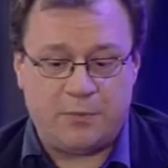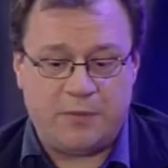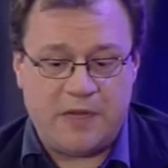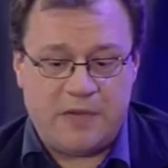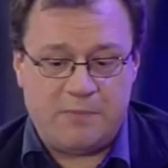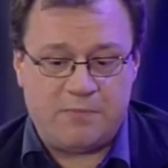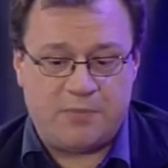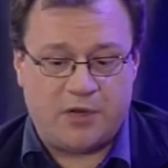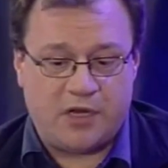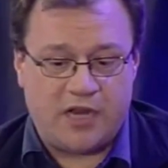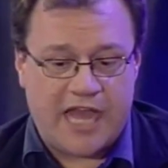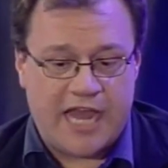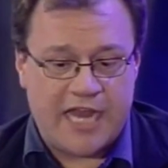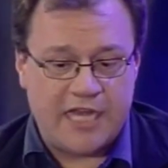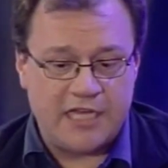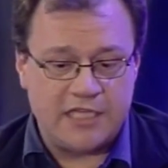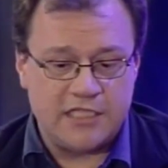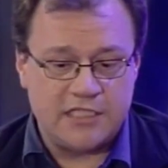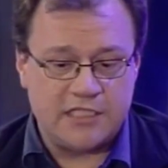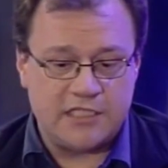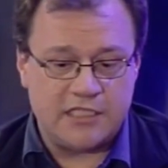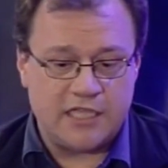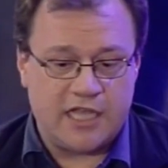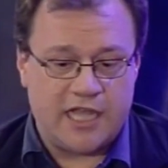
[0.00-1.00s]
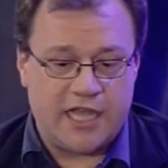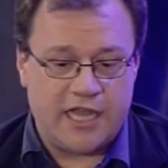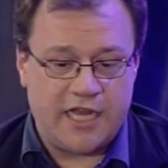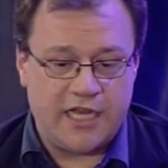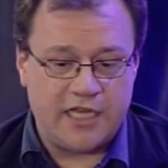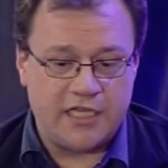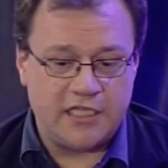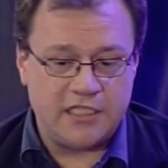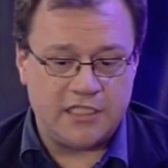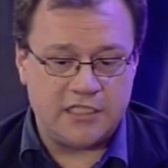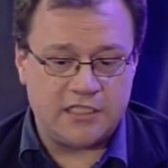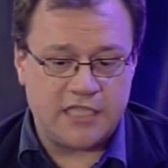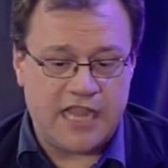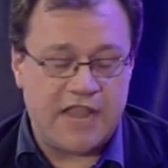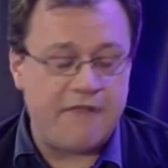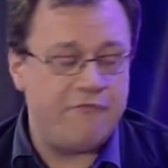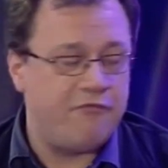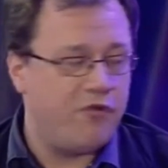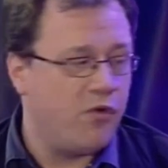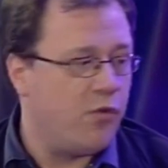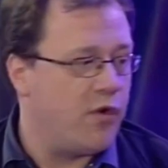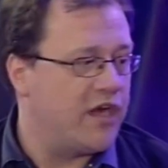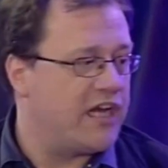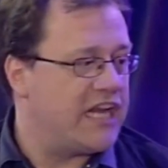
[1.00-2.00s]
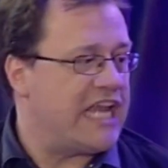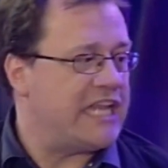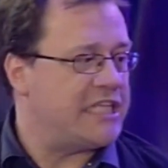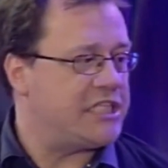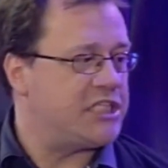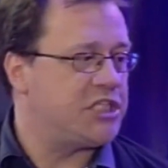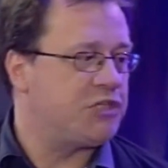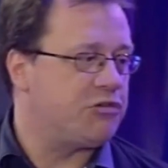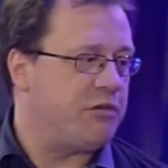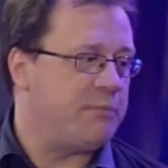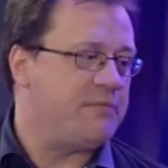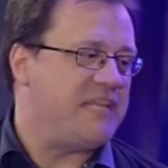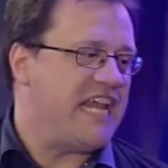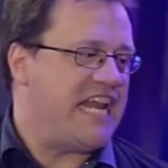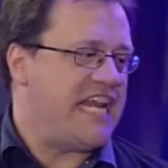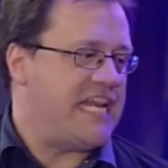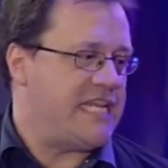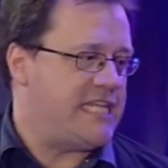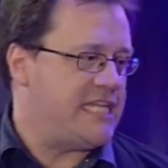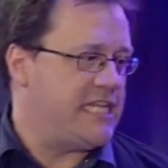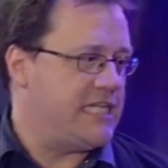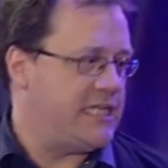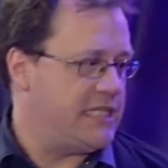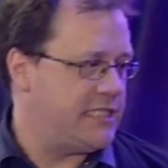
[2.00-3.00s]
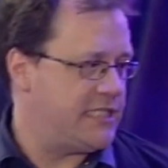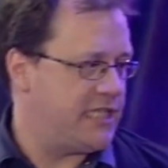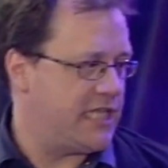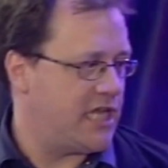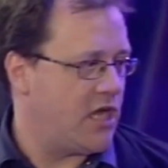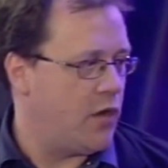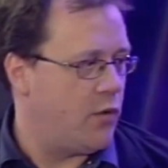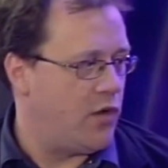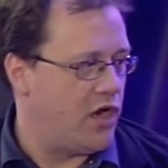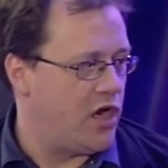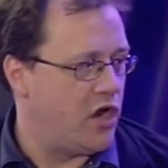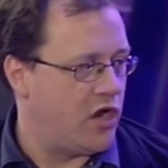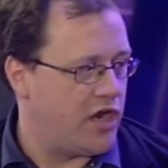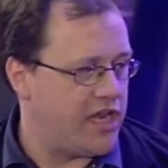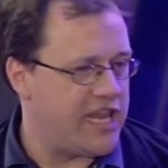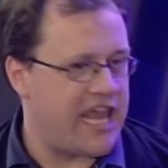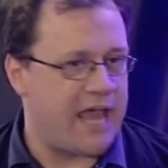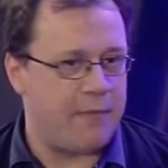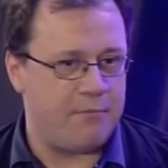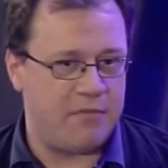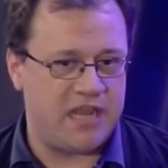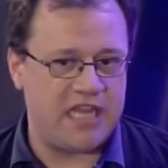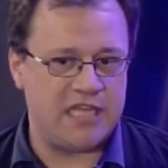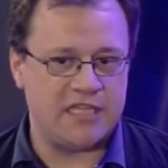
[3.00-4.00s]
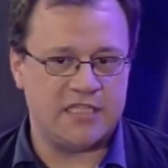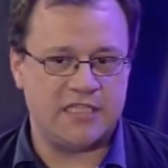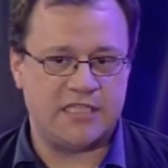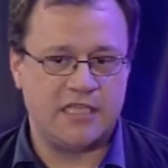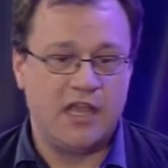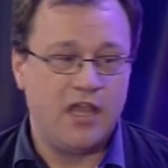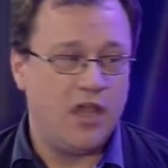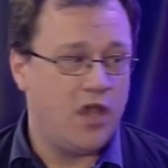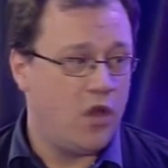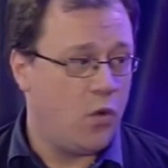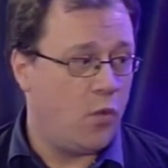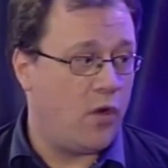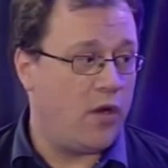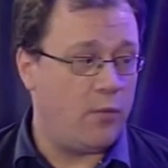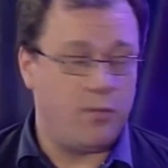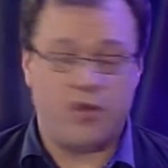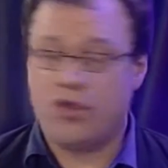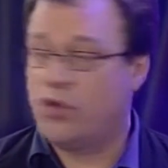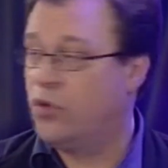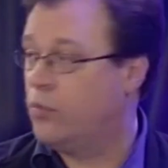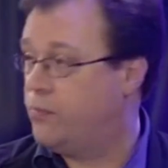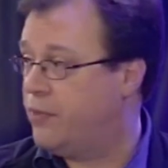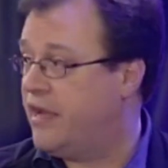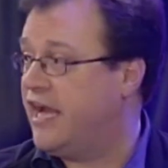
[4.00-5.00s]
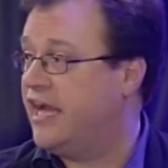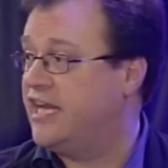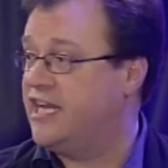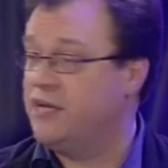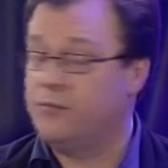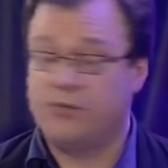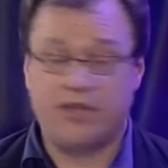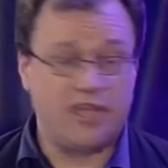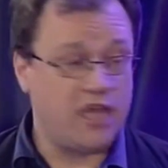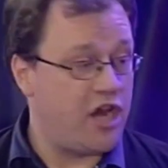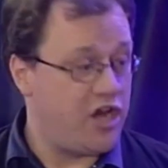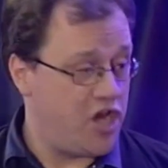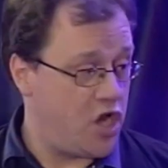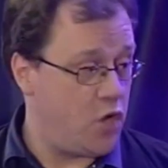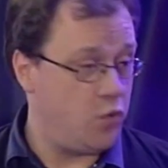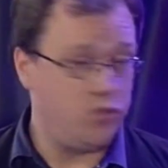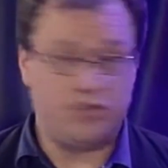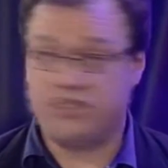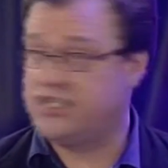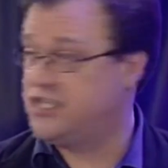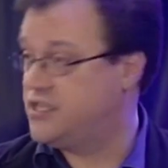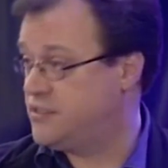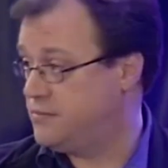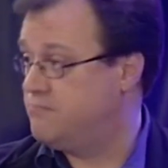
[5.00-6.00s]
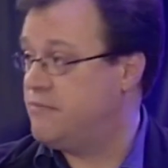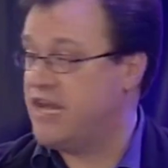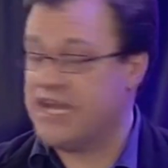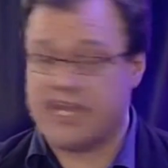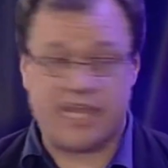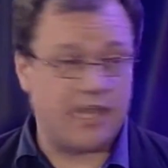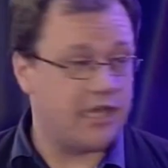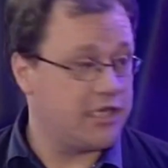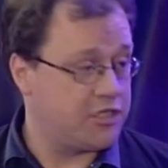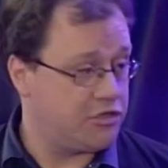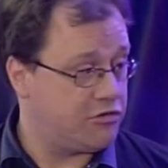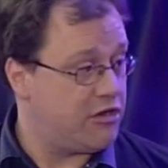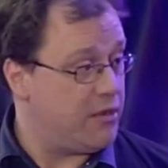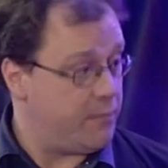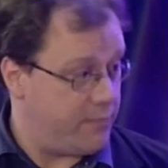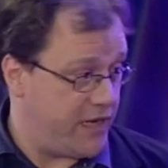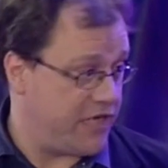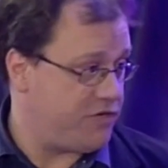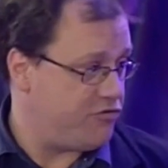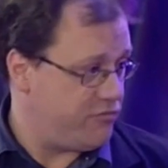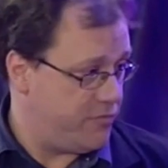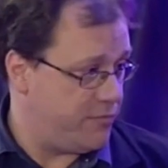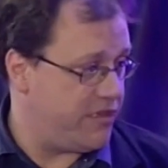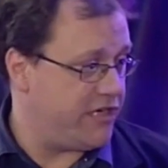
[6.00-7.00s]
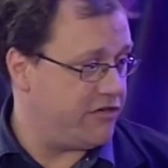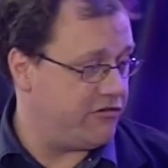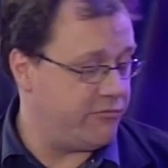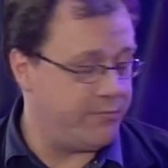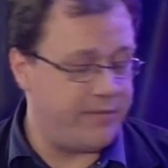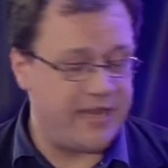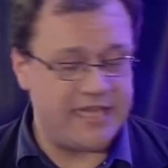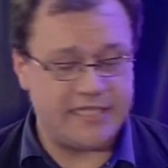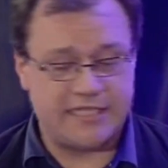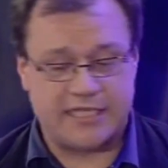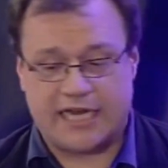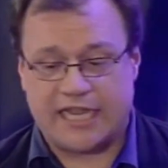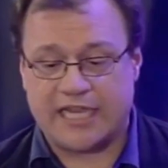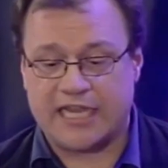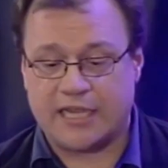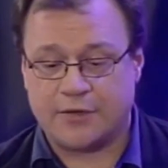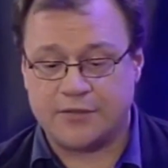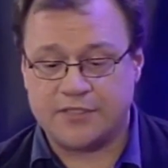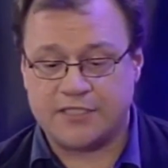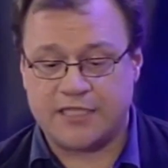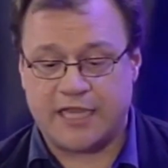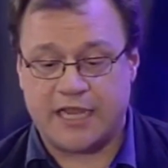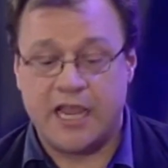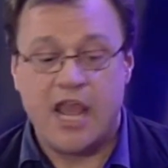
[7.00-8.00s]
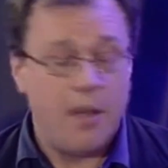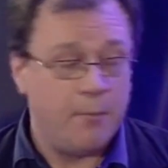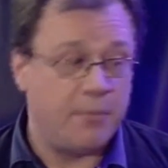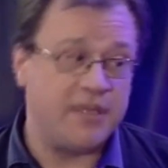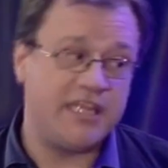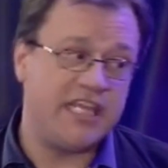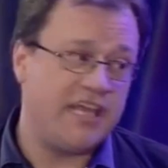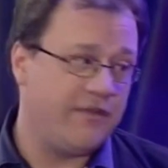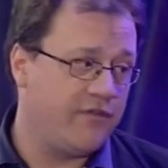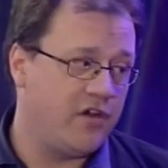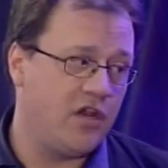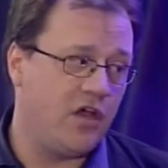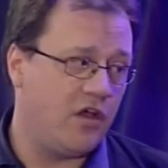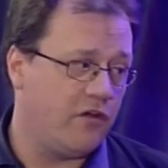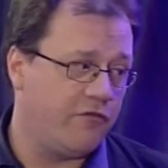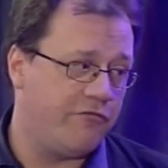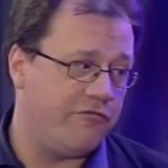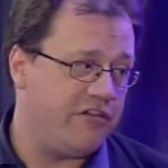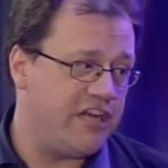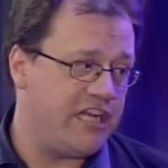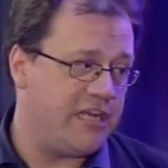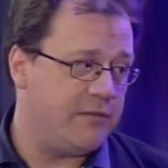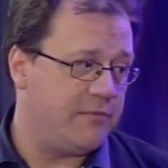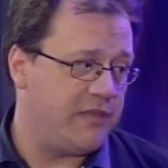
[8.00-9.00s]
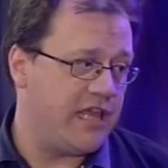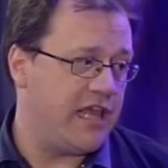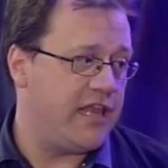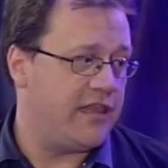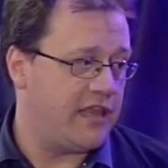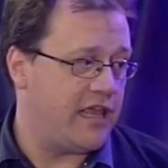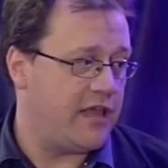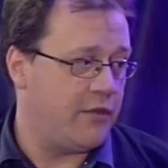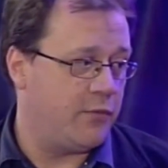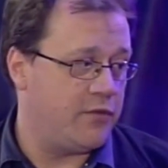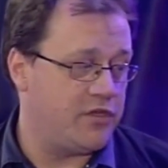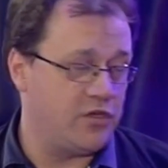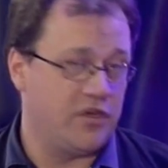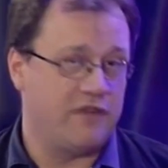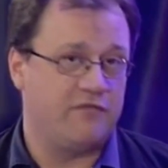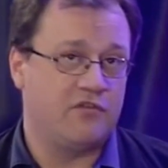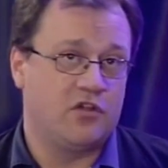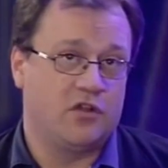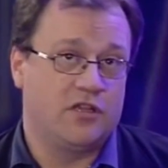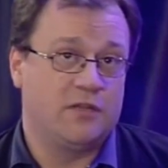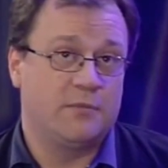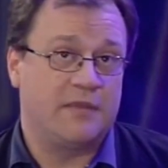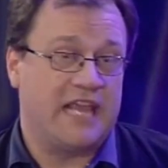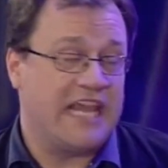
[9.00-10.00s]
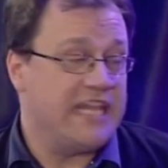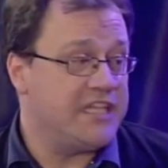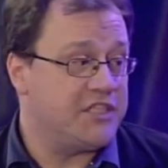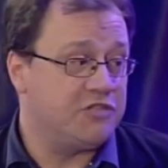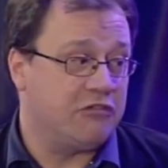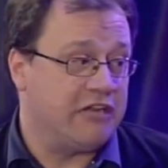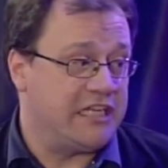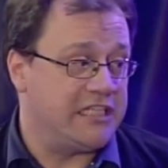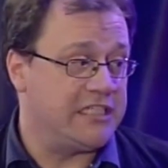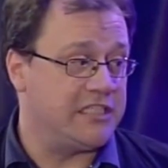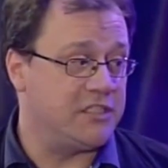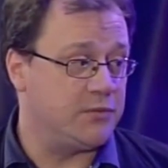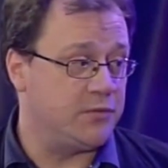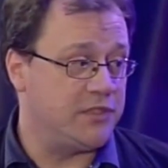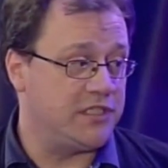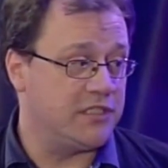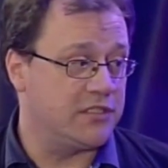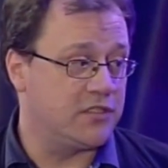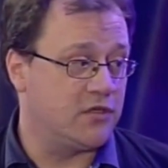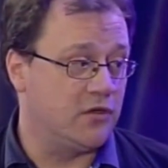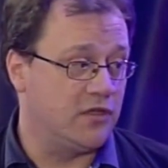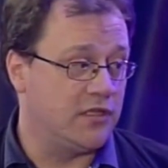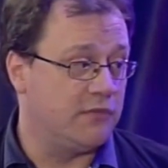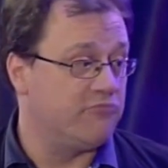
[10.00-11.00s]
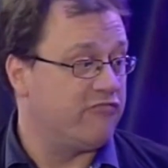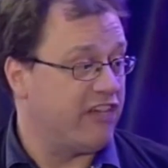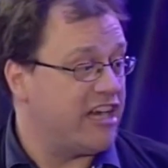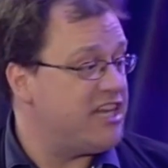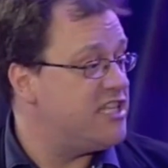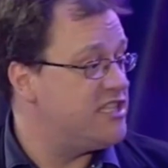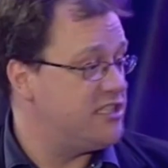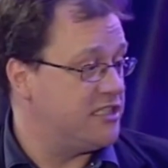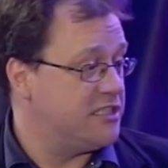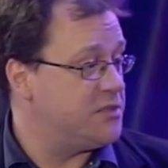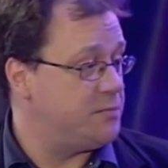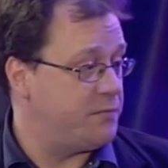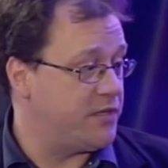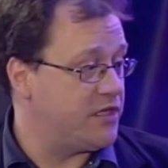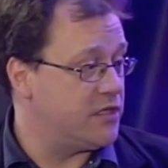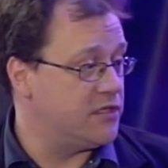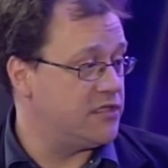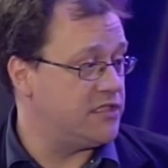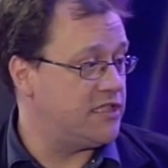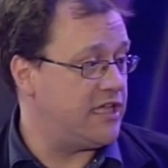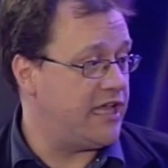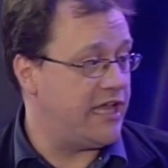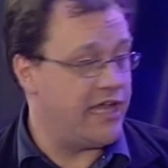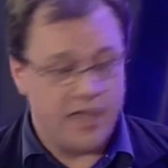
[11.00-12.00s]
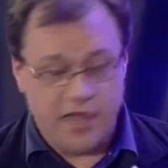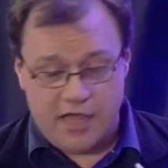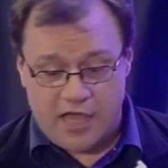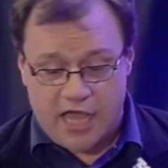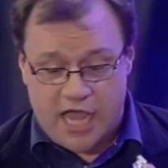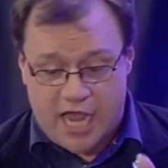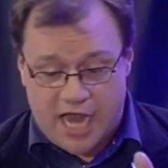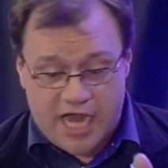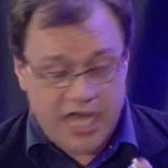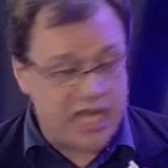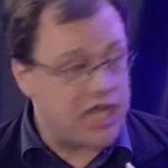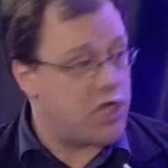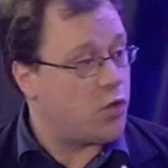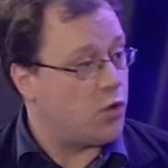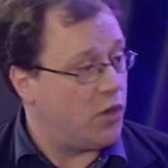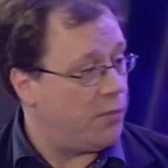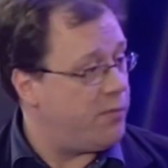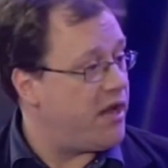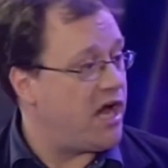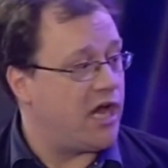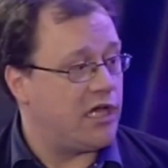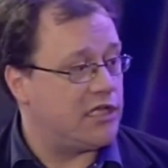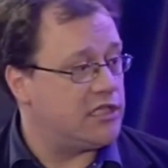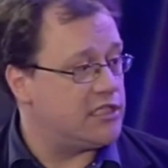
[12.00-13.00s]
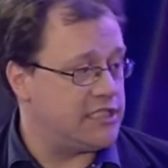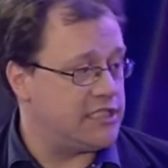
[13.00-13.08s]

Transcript: people, and everyone gets script edited as they go along, and that means when we all pile in with our notes, making a script better and better and better, like I was saying. But they have a lot of freedom. We don't even call them guest writers, we just call them writers, because they're an equal part of the